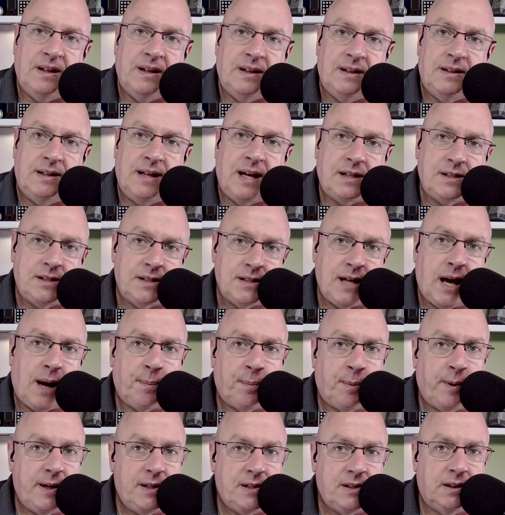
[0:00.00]
Texas
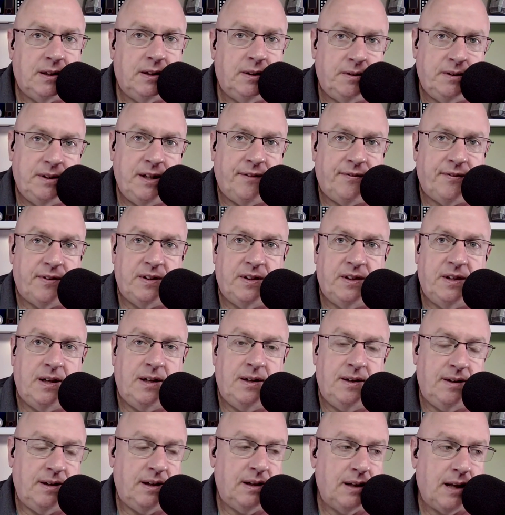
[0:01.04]
operates a little different
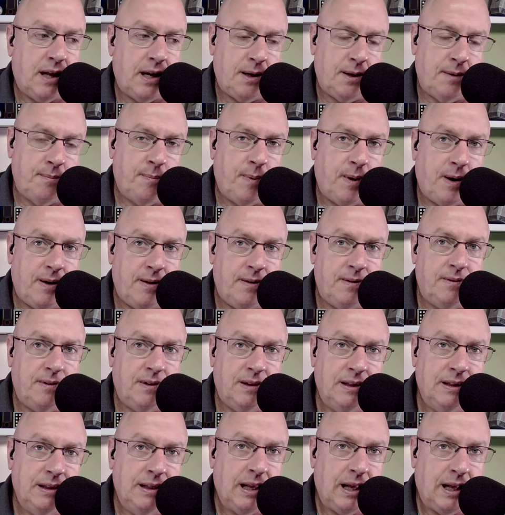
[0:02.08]
than a lot of part
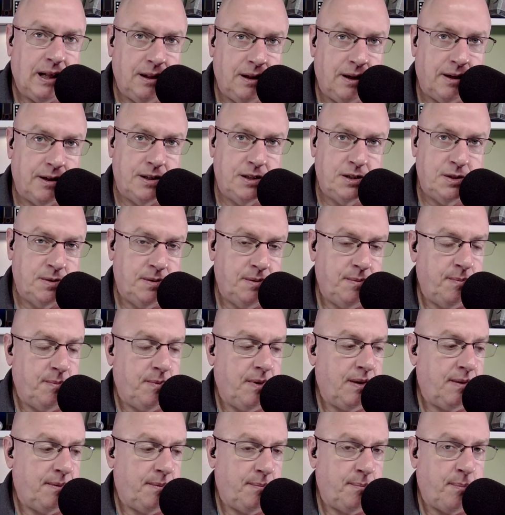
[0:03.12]
a large
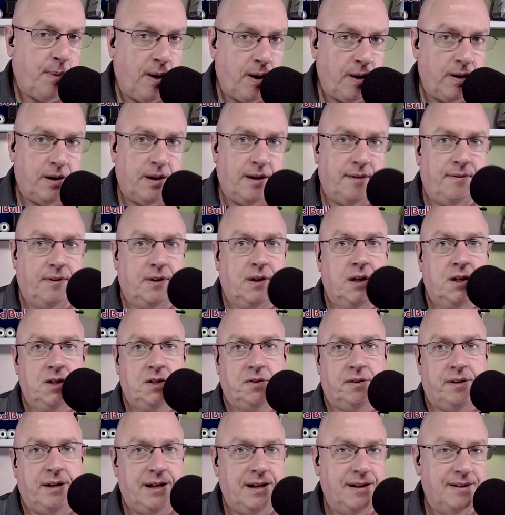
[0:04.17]
part of the
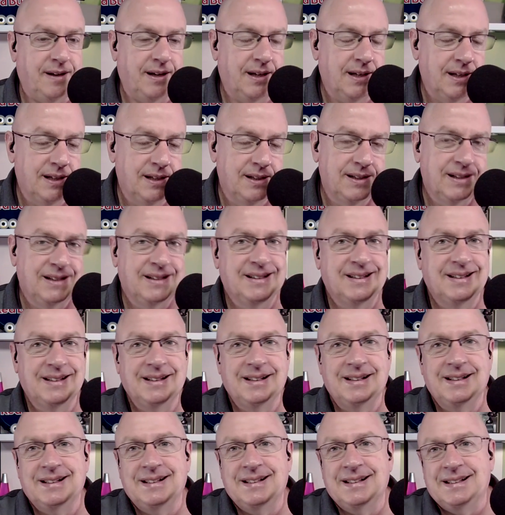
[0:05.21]
country.
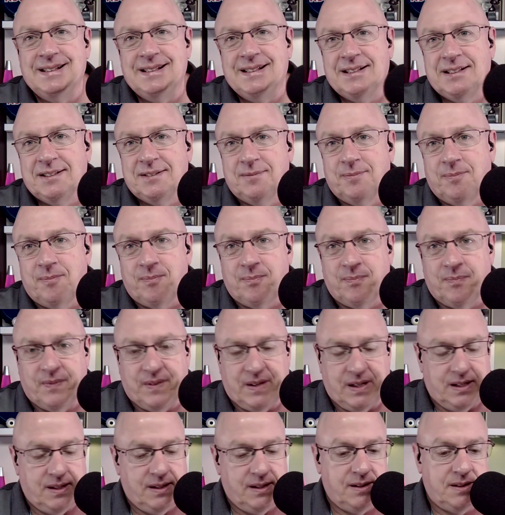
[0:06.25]
Right.
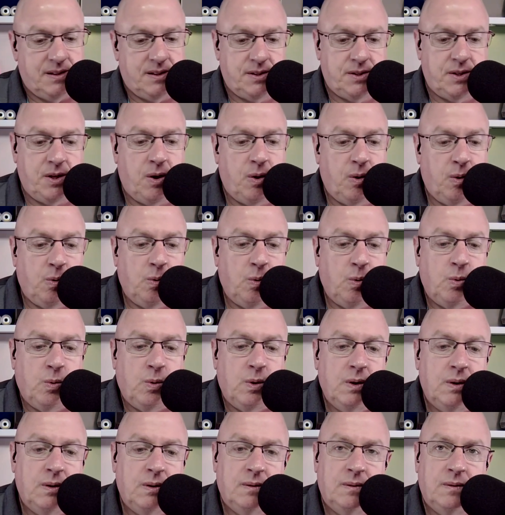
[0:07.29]
So,
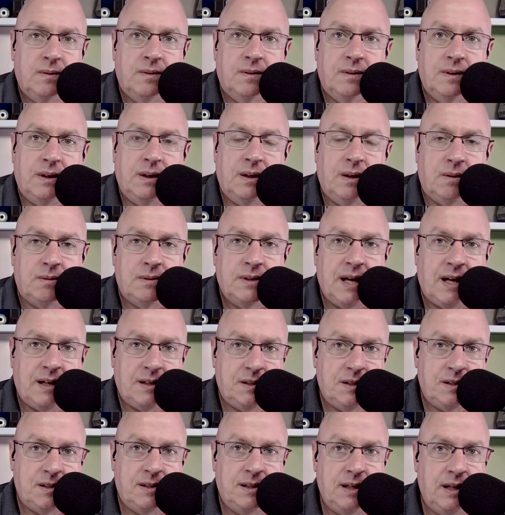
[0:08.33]
you know,
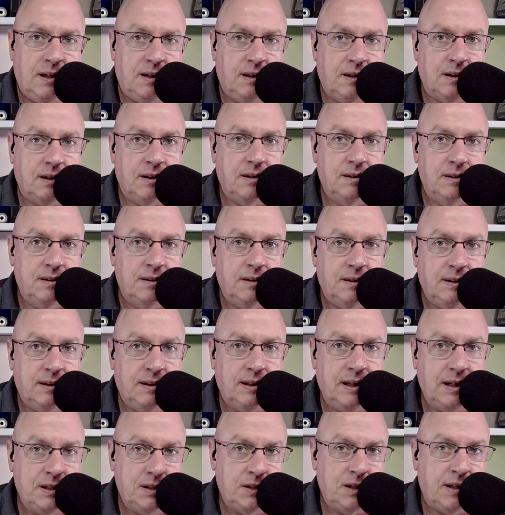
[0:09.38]
Texas didn't
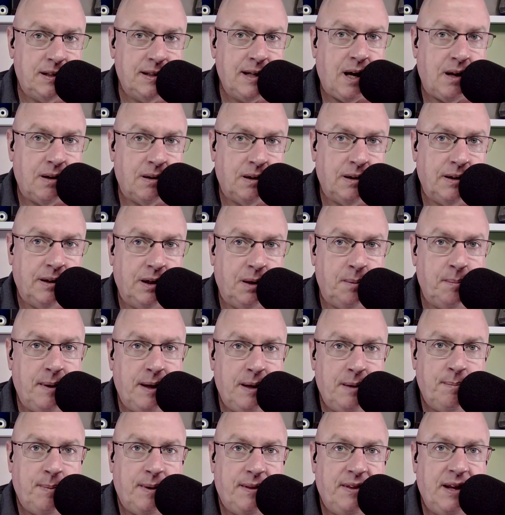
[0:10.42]
they shut down a little bit,
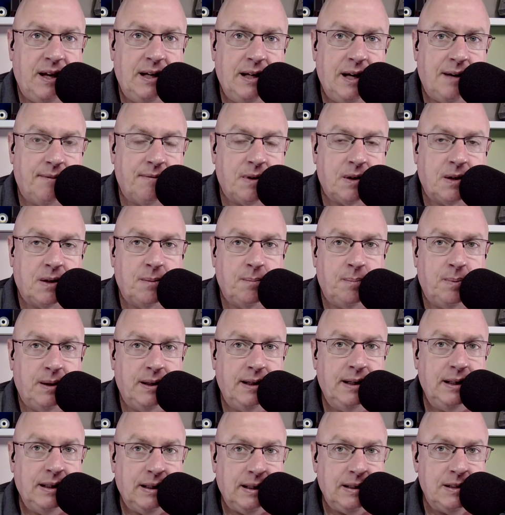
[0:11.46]
but they never
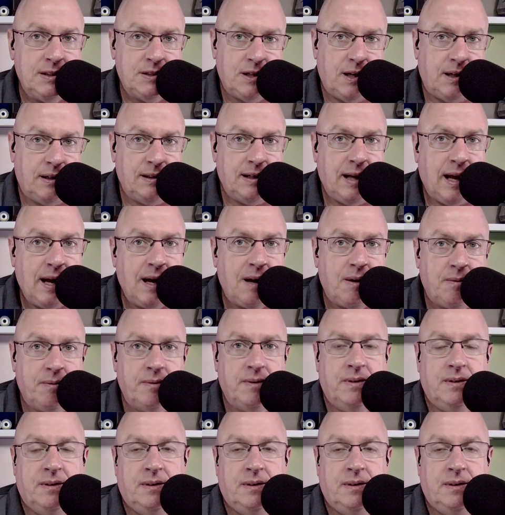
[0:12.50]
completely shut down.